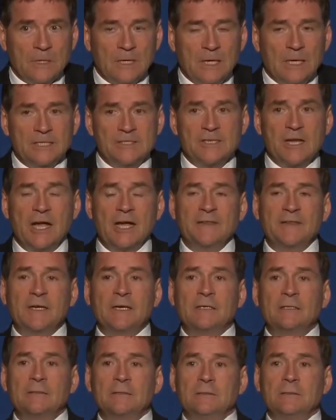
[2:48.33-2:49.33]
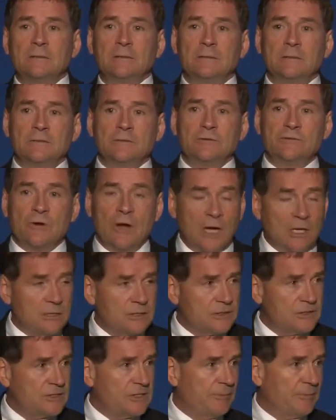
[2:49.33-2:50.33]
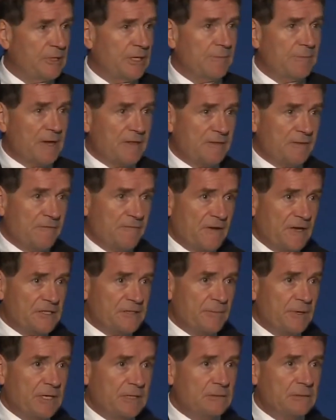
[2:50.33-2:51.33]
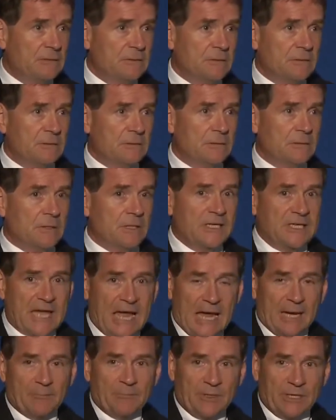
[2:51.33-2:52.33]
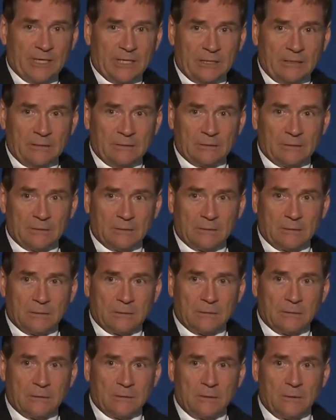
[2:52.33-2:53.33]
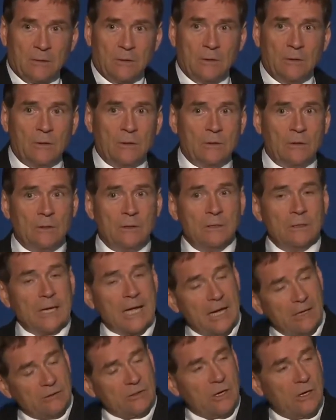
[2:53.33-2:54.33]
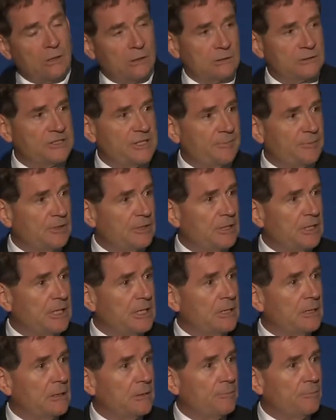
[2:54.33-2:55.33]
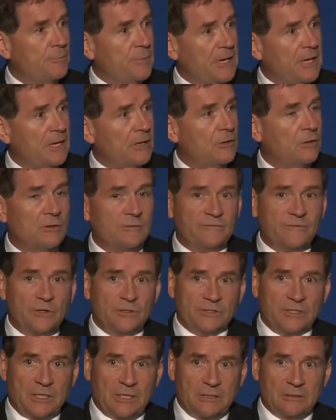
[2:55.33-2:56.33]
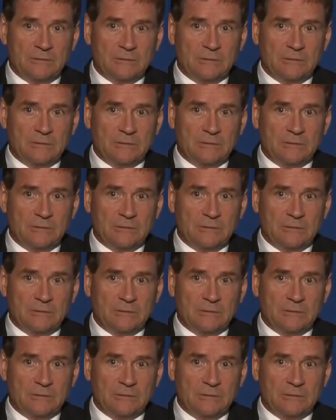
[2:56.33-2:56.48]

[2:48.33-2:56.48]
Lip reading: It's either drugs, typically methamphetamine, gambling, or alcohol, typically beer or vodka.